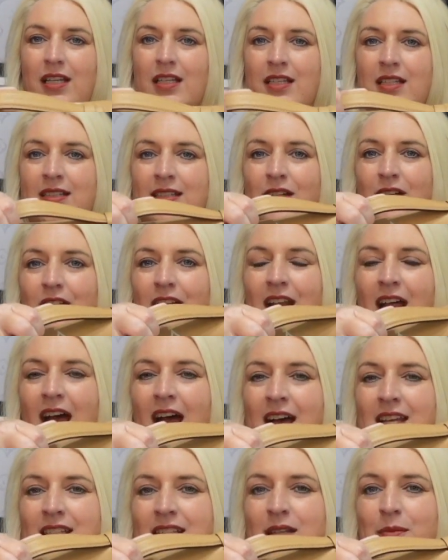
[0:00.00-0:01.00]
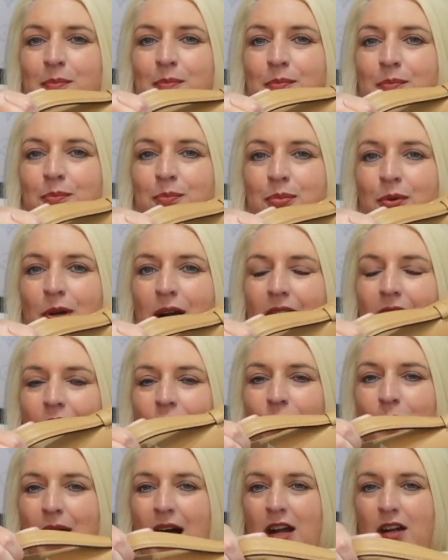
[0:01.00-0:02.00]
So it has the
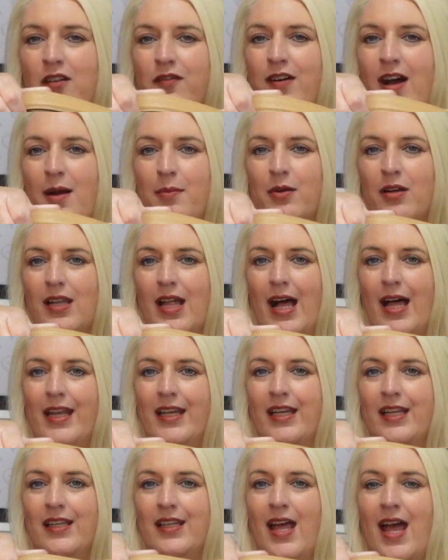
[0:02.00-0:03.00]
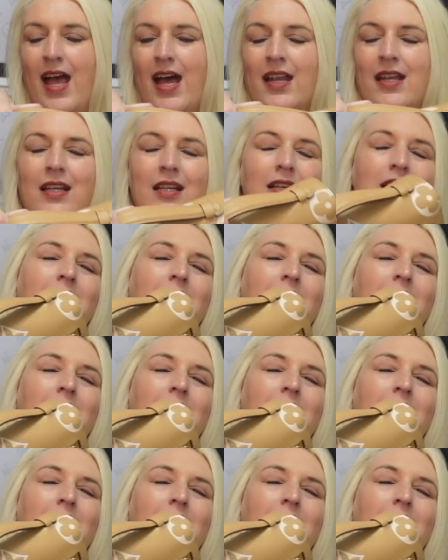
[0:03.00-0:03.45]
brown microfiber lining in that.